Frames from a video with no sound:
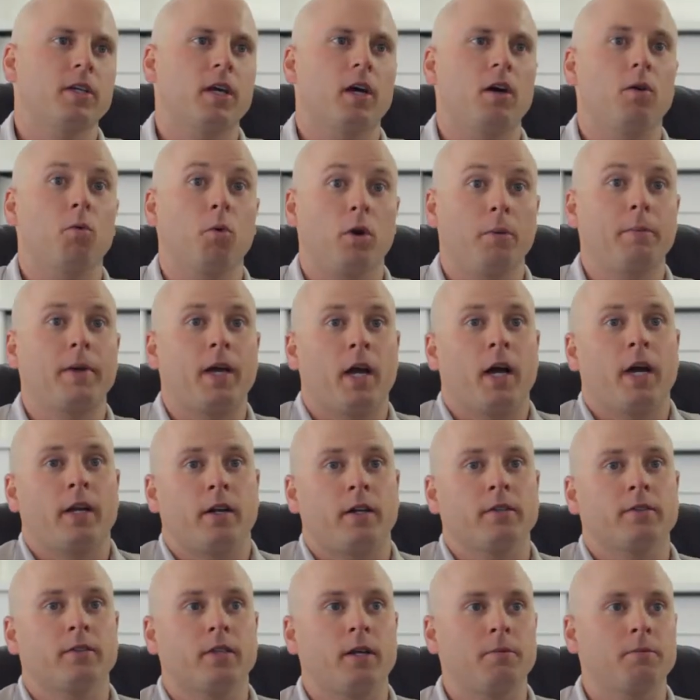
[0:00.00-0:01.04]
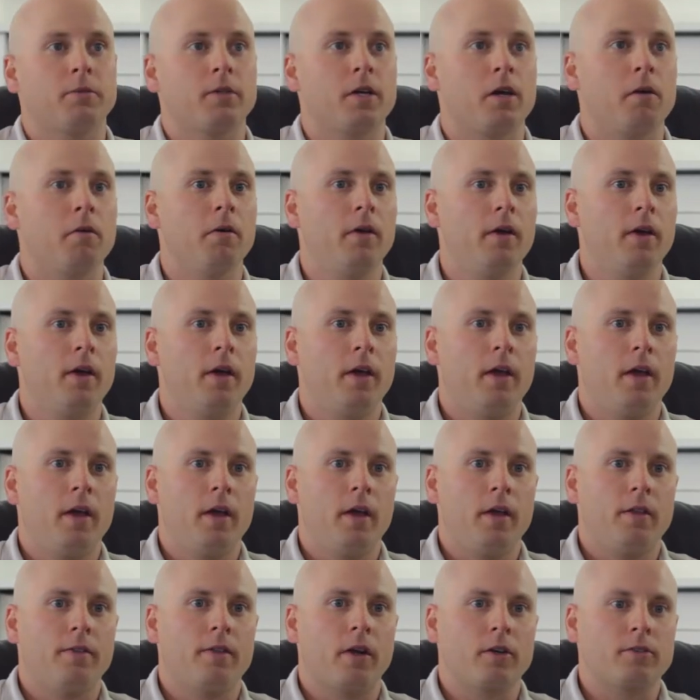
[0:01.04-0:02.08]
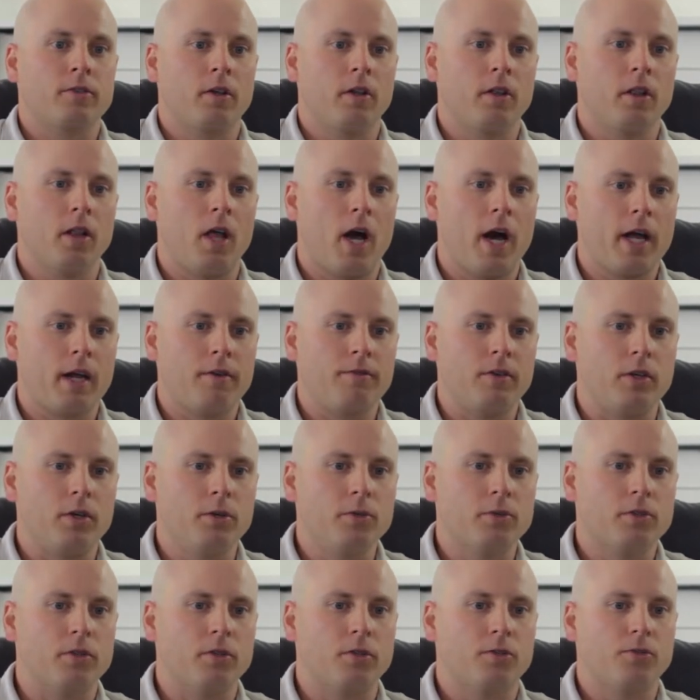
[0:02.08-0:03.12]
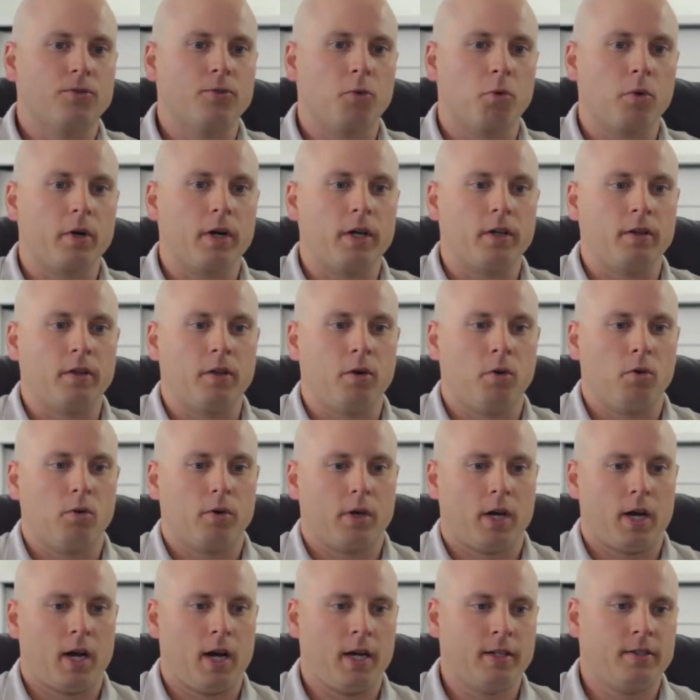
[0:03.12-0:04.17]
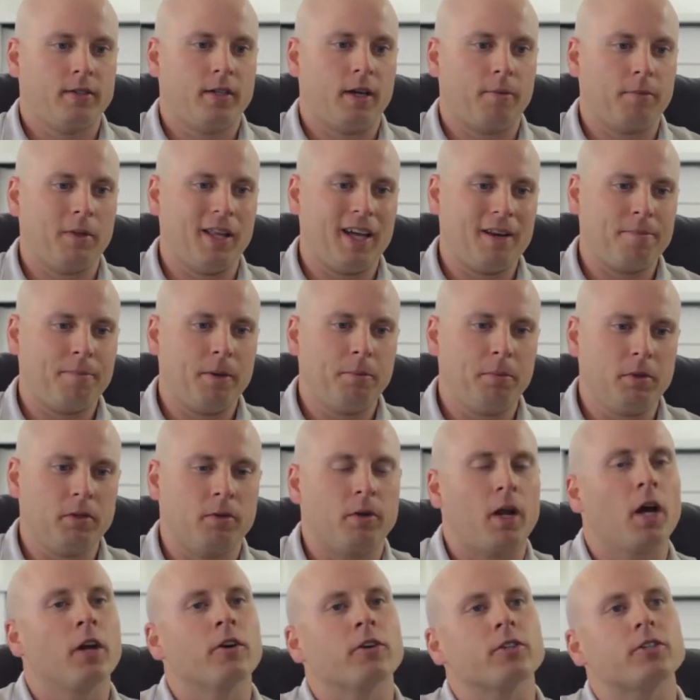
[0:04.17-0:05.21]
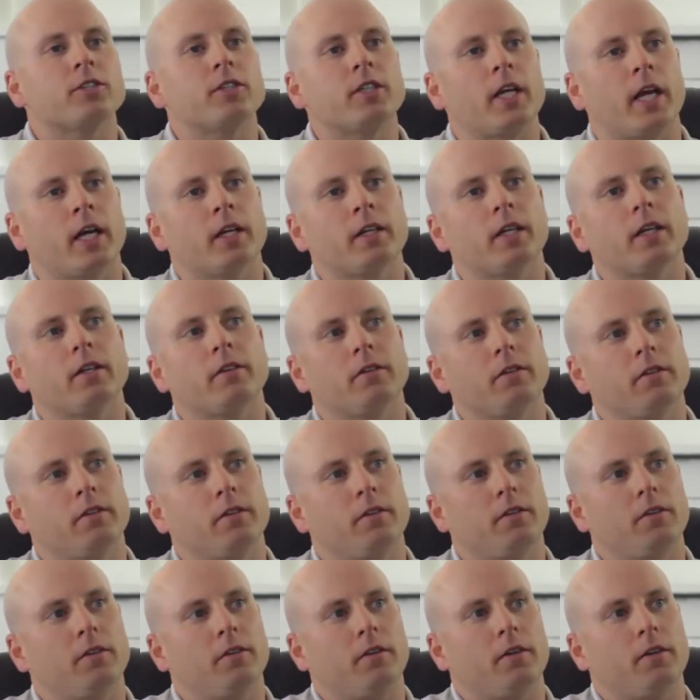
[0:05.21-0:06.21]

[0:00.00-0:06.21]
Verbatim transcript: cell, we're behind on stem cell. There's a lot of uses for it, and the whole concept. A lot of people don't understand it.